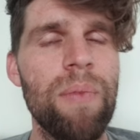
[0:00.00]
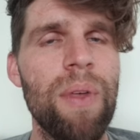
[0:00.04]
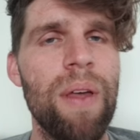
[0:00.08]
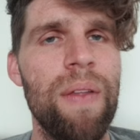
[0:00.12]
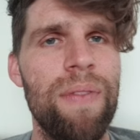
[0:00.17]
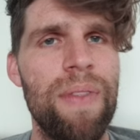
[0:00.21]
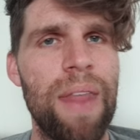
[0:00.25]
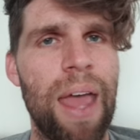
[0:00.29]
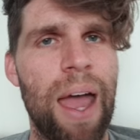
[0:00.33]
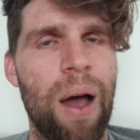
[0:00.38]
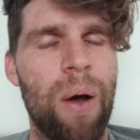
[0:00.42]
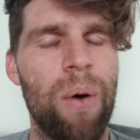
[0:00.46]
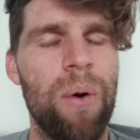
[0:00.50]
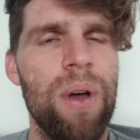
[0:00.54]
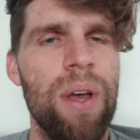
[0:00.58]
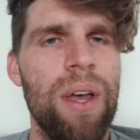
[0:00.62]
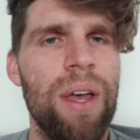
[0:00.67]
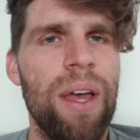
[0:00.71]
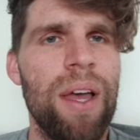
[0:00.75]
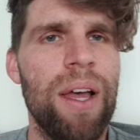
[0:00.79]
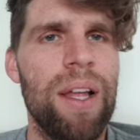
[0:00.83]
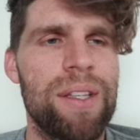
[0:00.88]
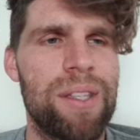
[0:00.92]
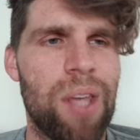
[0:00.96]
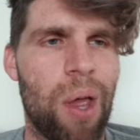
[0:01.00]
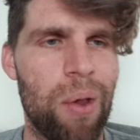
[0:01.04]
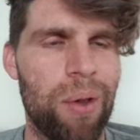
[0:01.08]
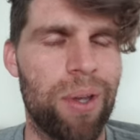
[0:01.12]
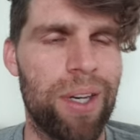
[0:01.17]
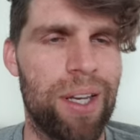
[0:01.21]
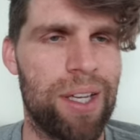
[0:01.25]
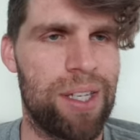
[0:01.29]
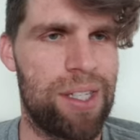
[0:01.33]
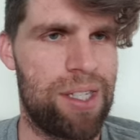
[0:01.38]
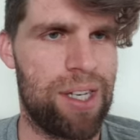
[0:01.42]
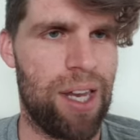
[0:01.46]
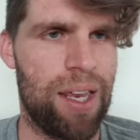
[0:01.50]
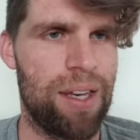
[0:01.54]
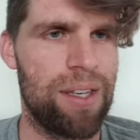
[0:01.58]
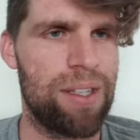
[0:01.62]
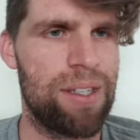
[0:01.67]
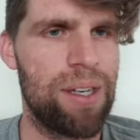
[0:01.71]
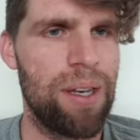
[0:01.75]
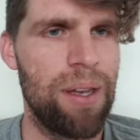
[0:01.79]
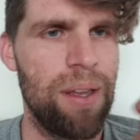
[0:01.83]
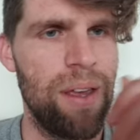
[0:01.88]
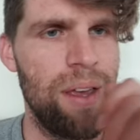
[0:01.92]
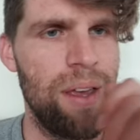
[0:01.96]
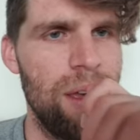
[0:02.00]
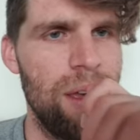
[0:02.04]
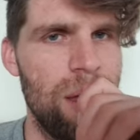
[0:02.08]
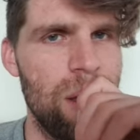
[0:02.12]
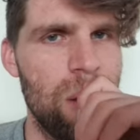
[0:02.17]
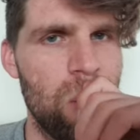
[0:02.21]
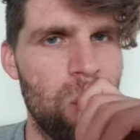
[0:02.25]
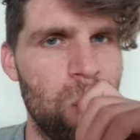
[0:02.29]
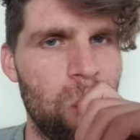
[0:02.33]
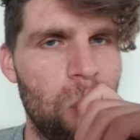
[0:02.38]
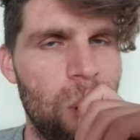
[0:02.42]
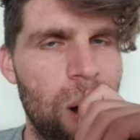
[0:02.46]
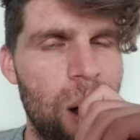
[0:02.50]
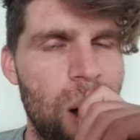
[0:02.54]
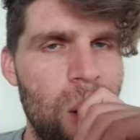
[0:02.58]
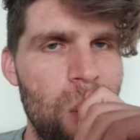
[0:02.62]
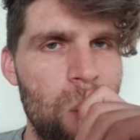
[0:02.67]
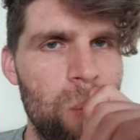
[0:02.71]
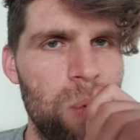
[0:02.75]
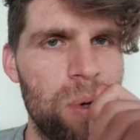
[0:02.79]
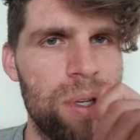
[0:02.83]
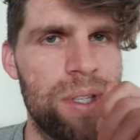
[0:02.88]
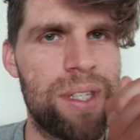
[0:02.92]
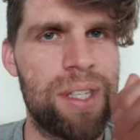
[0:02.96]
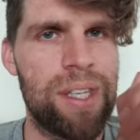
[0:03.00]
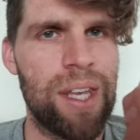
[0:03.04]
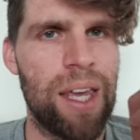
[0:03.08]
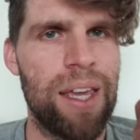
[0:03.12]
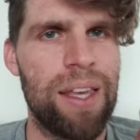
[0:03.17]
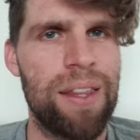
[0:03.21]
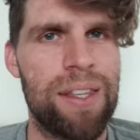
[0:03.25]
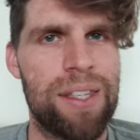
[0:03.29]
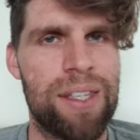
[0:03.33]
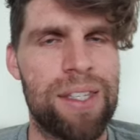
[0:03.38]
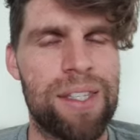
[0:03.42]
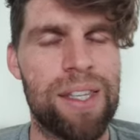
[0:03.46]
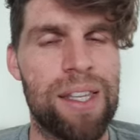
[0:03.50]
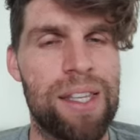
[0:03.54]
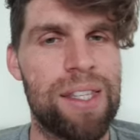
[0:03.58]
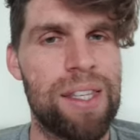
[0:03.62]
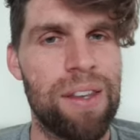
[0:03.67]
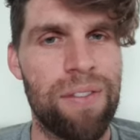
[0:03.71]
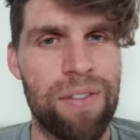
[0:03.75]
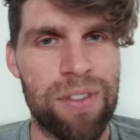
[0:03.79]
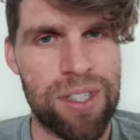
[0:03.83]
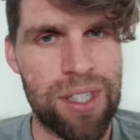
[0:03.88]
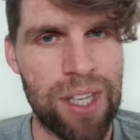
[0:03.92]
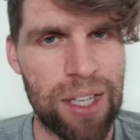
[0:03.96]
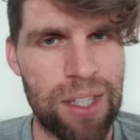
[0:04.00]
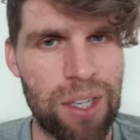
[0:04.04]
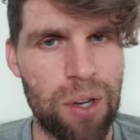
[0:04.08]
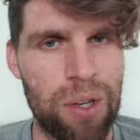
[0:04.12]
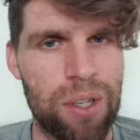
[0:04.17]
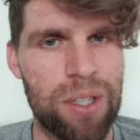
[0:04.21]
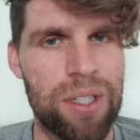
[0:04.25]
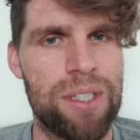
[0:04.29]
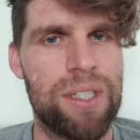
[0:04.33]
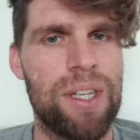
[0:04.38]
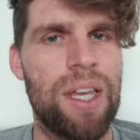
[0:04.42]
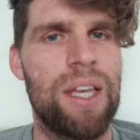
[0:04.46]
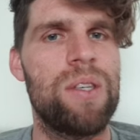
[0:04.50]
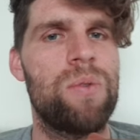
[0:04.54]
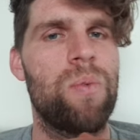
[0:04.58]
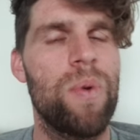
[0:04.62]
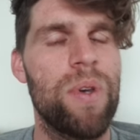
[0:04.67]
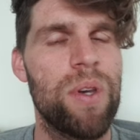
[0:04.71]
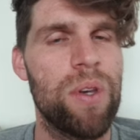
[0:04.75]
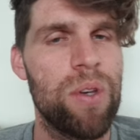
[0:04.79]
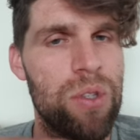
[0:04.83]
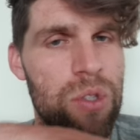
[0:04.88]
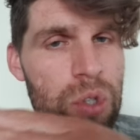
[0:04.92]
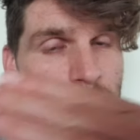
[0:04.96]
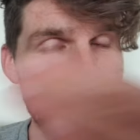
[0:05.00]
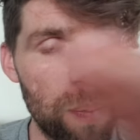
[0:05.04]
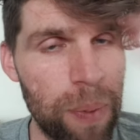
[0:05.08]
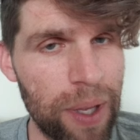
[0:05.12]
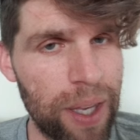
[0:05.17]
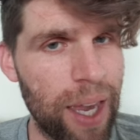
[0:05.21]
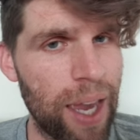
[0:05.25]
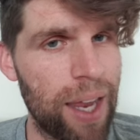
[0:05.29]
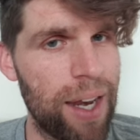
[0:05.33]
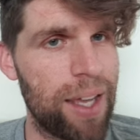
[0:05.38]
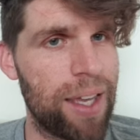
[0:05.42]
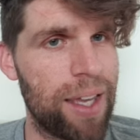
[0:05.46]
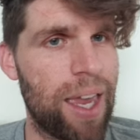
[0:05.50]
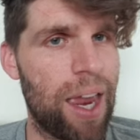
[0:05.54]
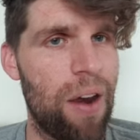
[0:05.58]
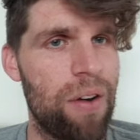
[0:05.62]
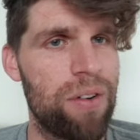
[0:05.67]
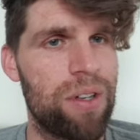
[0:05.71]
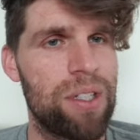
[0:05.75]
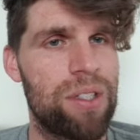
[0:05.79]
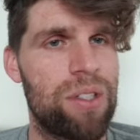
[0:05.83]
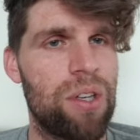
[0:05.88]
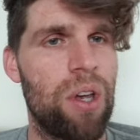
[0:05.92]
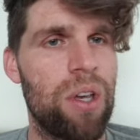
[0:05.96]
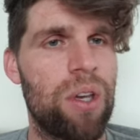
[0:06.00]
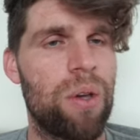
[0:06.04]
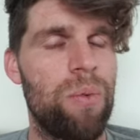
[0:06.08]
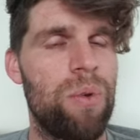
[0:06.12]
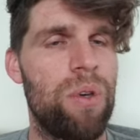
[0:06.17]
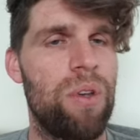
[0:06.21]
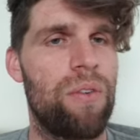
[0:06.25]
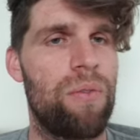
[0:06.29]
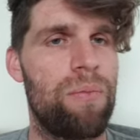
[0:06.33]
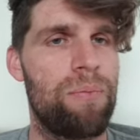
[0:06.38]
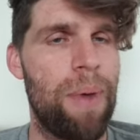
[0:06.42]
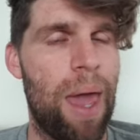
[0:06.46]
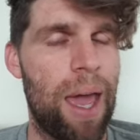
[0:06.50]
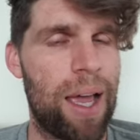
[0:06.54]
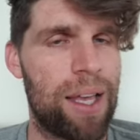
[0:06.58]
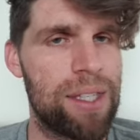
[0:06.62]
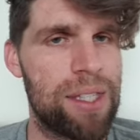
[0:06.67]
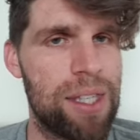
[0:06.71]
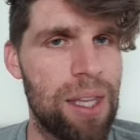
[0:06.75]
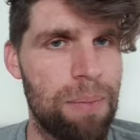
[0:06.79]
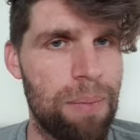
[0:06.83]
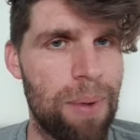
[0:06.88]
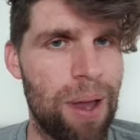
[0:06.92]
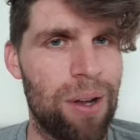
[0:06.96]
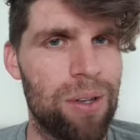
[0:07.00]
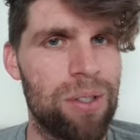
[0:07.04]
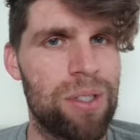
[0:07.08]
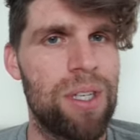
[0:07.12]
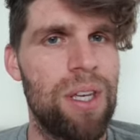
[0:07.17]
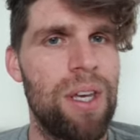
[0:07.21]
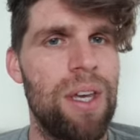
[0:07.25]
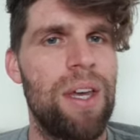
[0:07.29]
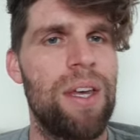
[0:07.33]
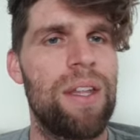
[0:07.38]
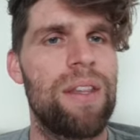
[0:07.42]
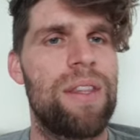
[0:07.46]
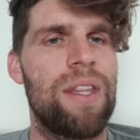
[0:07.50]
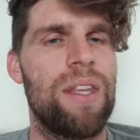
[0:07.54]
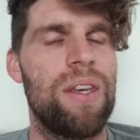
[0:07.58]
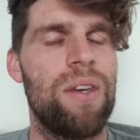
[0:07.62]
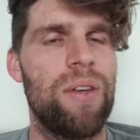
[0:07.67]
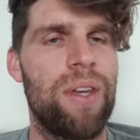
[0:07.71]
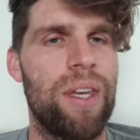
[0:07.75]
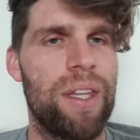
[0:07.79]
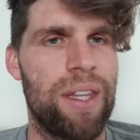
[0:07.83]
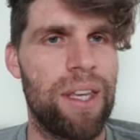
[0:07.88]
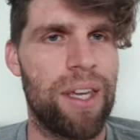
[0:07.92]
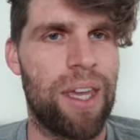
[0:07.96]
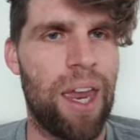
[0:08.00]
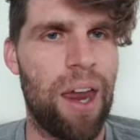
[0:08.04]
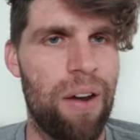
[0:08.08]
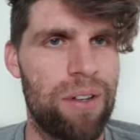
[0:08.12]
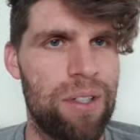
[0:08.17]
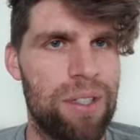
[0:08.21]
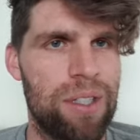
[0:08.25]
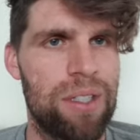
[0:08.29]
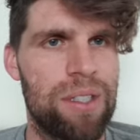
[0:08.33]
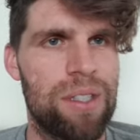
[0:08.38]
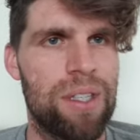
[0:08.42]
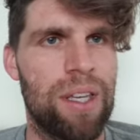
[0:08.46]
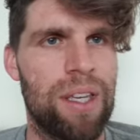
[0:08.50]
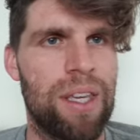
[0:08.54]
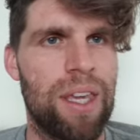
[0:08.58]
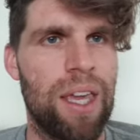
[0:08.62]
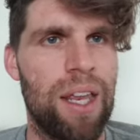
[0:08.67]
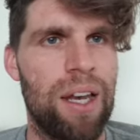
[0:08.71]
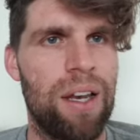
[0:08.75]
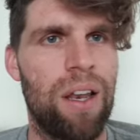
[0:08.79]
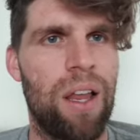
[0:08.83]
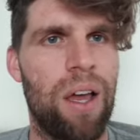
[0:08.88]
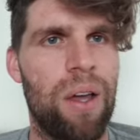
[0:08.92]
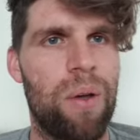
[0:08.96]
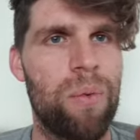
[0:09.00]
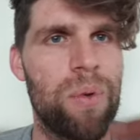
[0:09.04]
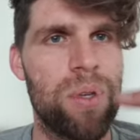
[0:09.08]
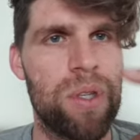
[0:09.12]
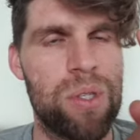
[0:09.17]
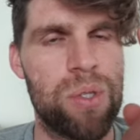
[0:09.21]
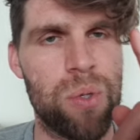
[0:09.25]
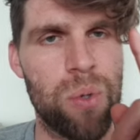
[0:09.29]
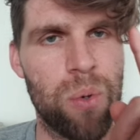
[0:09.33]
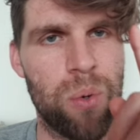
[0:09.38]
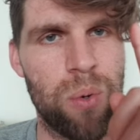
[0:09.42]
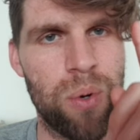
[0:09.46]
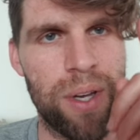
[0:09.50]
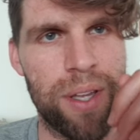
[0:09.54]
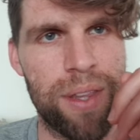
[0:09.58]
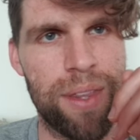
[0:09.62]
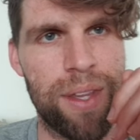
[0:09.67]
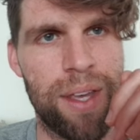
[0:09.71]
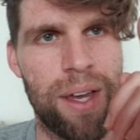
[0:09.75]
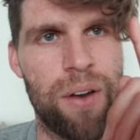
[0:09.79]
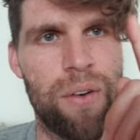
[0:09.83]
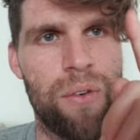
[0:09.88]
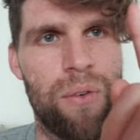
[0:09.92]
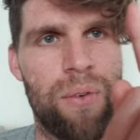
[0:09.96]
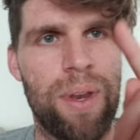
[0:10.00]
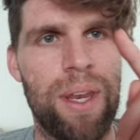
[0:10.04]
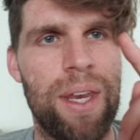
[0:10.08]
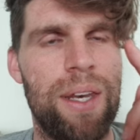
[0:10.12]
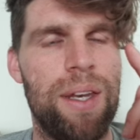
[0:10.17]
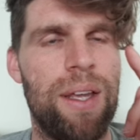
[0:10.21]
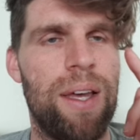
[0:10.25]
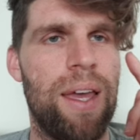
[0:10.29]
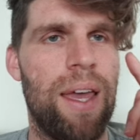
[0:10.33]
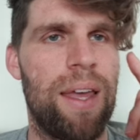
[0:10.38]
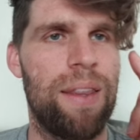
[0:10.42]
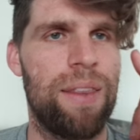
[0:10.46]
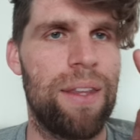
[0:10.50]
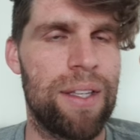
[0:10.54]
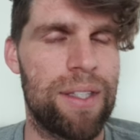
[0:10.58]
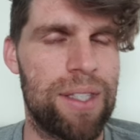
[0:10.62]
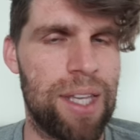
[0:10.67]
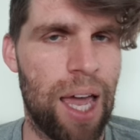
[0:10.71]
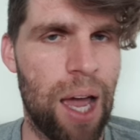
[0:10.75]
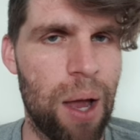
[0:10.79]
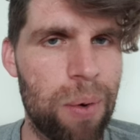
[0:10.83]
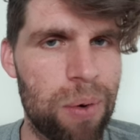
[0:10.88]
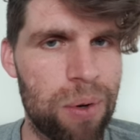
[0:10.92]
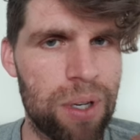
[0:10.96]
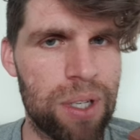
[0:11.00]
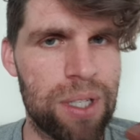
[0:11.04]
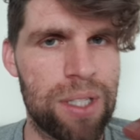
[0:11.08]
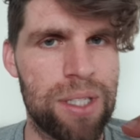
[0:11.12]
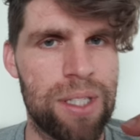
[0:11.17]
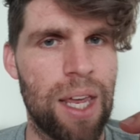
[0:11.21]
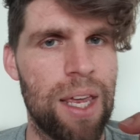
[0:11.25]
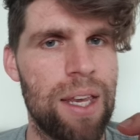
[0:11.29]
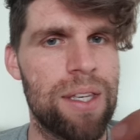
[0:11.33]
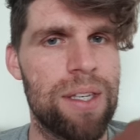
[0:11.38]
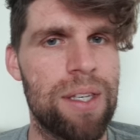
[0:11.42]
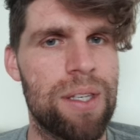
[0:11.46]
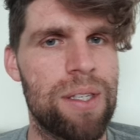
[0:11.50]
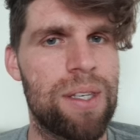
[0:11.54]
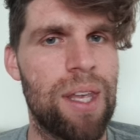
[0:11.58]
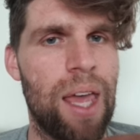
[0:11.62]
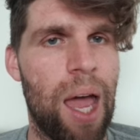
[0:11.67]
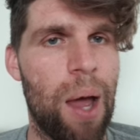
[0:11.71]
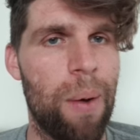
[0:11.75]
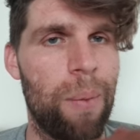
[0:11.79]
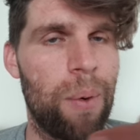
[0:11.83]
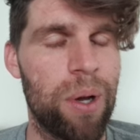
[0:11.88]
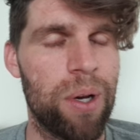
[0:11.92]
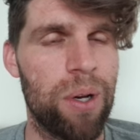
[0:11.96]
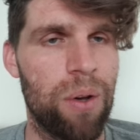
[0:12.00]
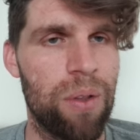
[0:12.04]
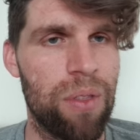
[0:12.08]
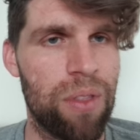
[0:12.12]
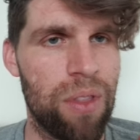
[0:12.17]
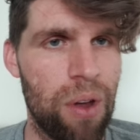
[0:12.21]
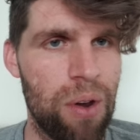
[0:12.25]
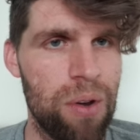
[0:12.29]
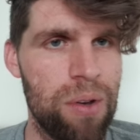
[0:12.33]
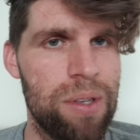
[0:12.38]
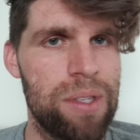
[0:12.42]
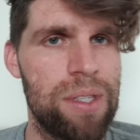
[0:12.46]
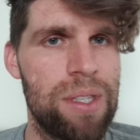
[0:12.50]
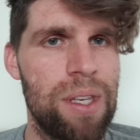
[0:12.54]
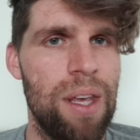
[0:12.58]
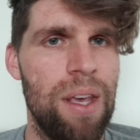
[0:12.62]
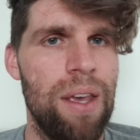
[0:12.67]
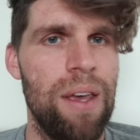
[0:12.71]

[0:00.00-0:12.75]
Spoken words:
Now, token exchange. What I would say, this is the 7-star token exchange. When you duplicate a character token, when you've maxed them out, then you get their characters again, like we saw in the arena and the tower exchanges, how I got those.